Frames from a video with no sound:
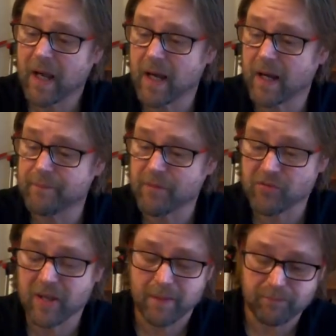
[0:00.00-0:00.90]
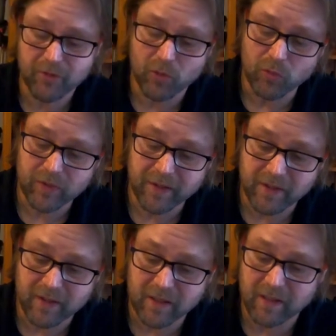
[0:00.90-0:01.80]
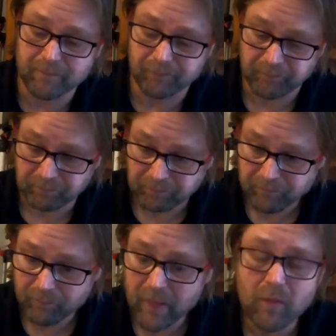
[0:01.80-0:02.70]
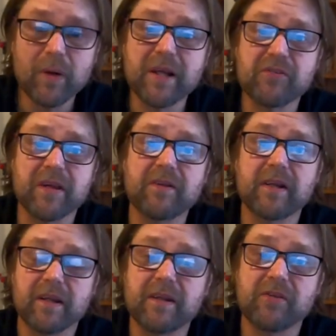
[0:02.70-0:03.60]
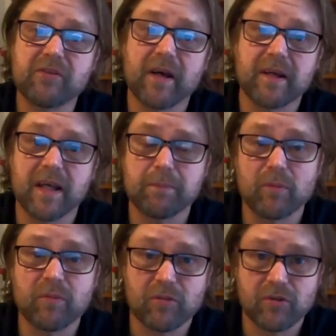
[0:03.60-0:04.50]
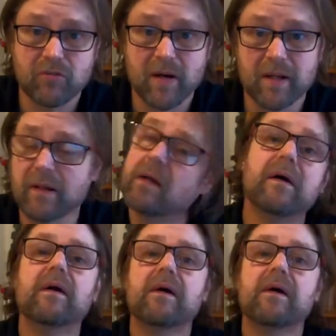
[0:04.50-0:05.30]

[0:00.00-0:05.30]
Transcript: Uh, it must have kept cool. It, it, when he sent it, he did say keep it refrigerated.